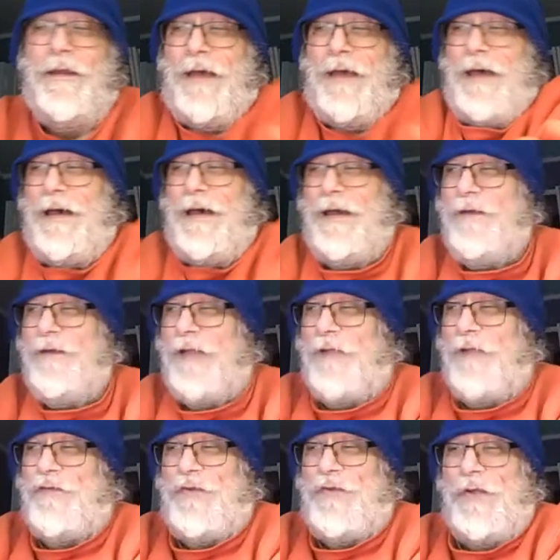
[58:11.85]
I I, I
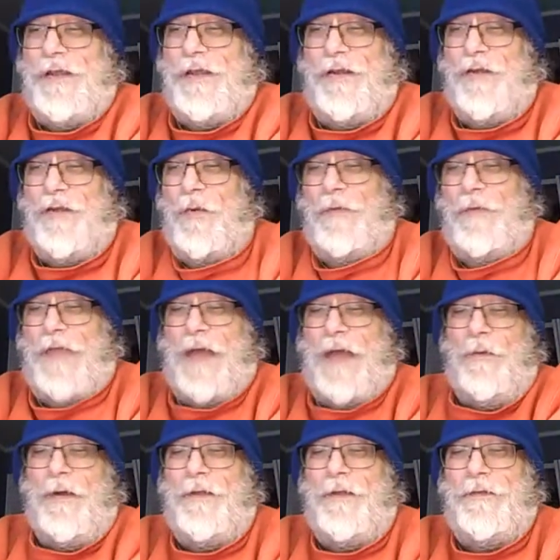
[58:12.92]
truly don't know what that
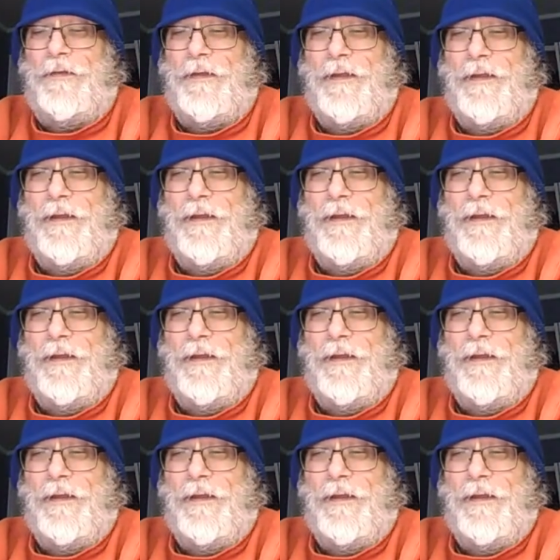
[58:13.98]
was.